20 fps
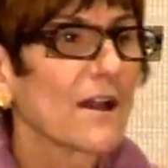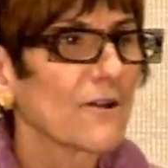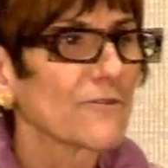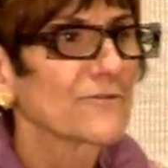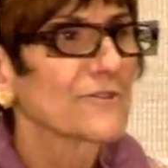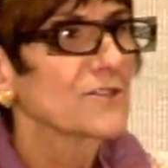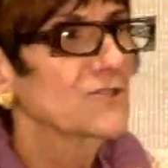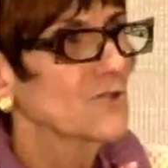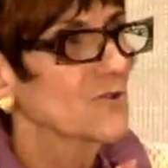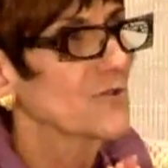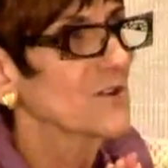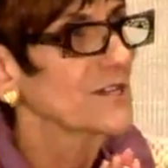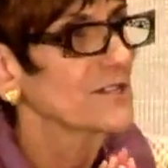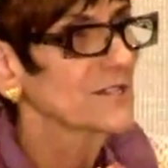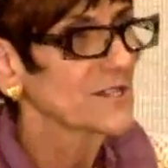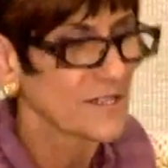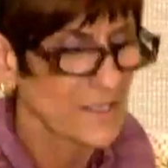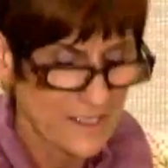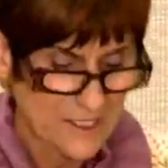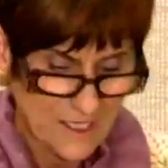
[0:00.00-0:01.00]
healthy
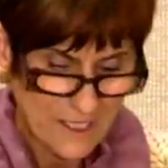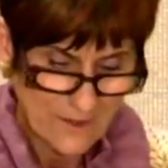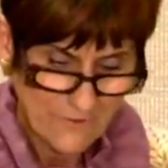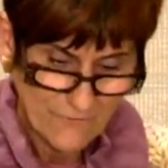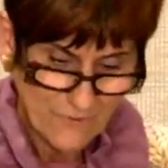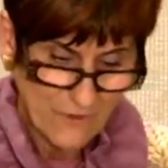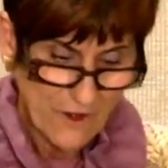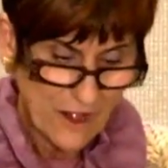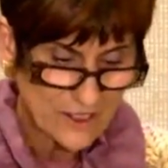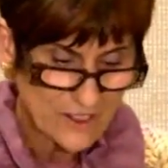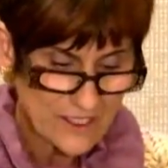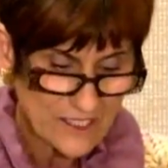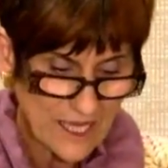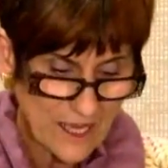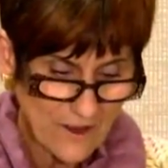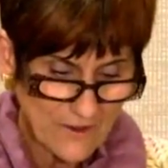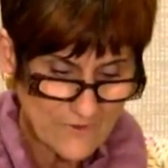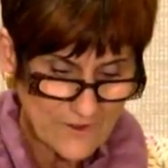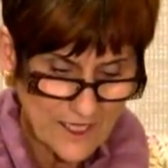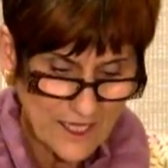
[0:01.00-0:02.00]
choices for
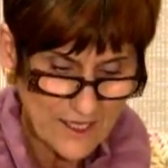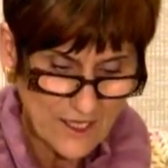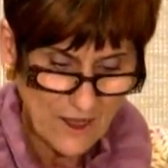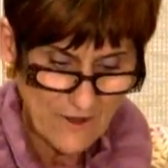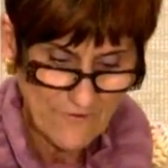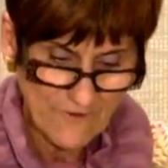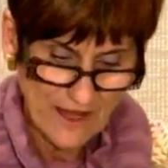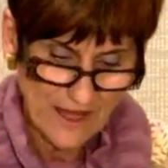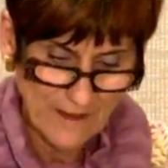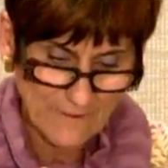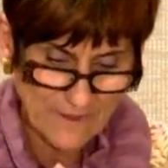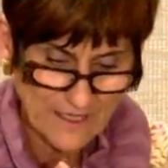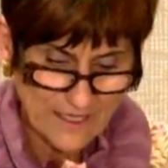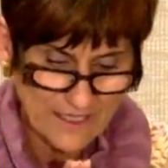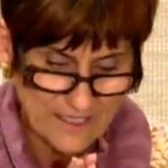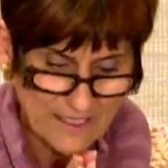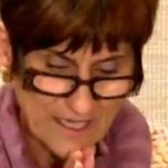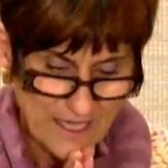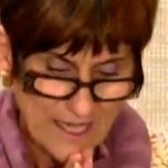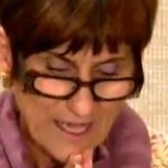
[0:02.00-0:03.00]
ourselves and our
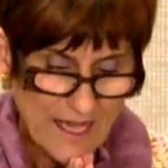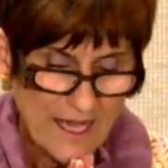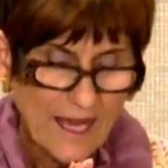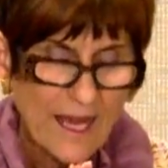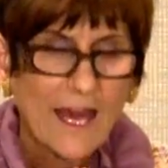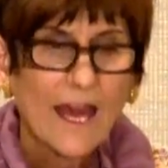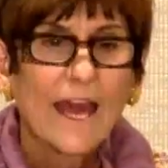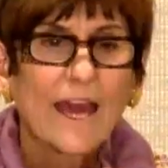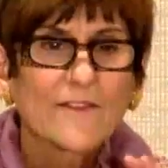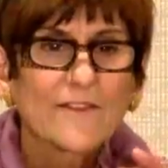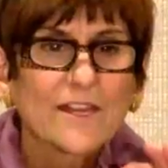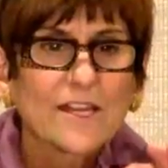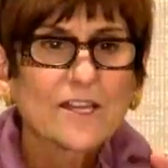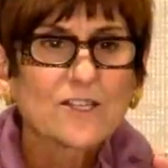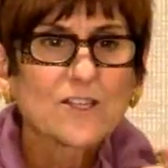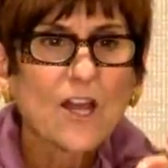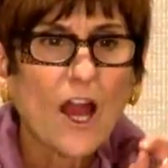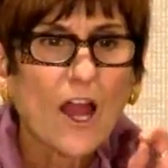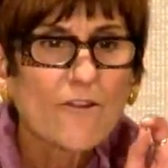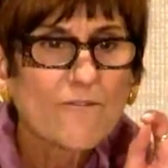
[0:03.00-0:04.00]
families. And
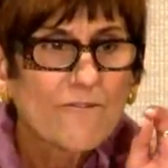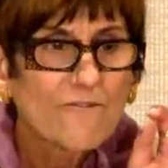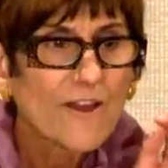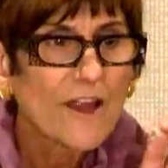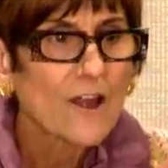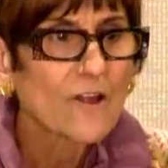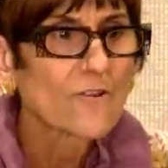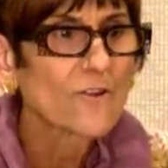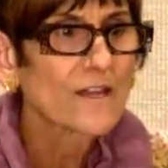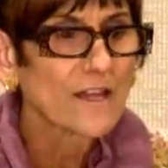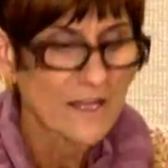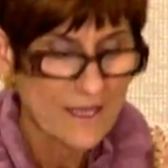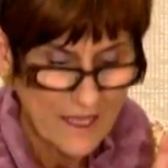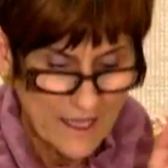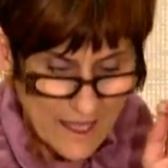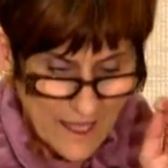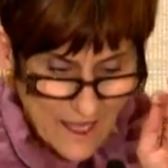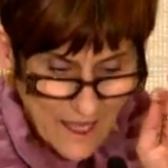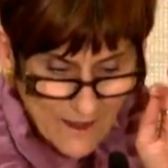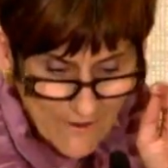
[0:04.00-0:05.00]
these are very,
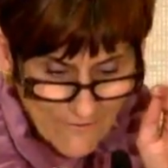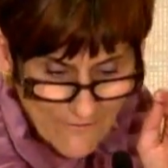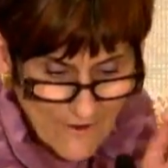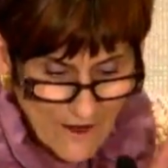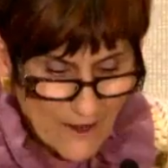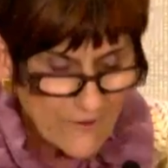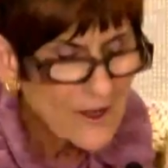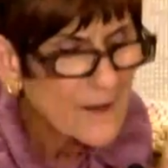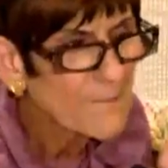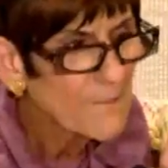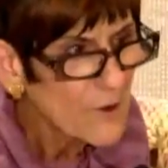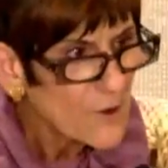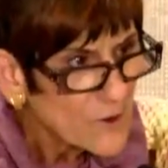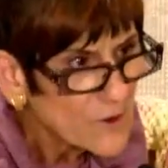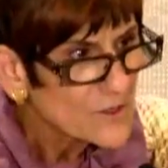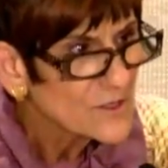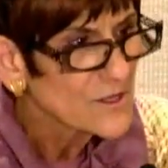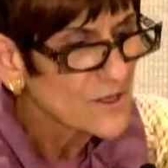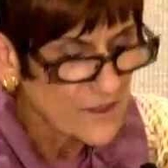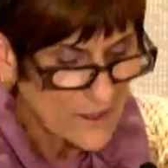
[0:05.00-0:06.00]
very
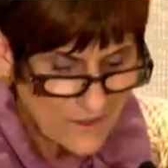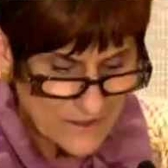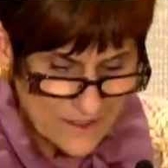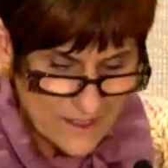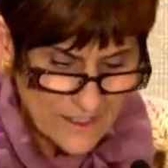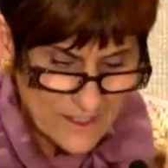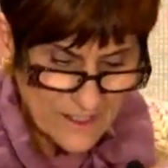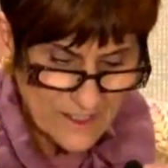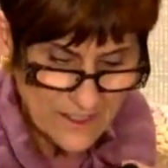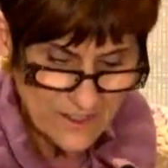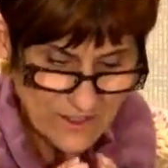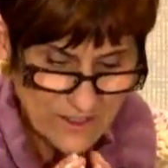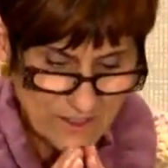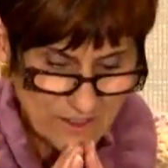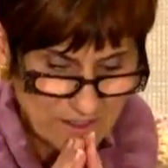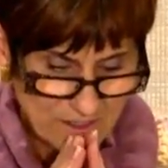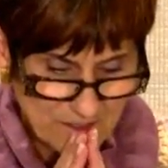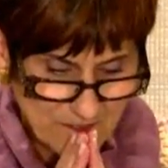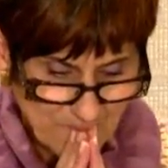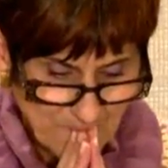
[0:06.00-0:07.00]
personal
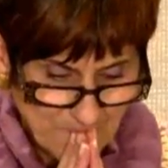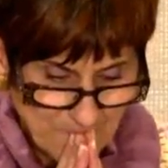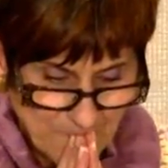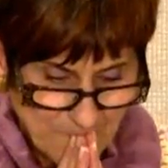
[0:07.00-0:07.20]
decisions.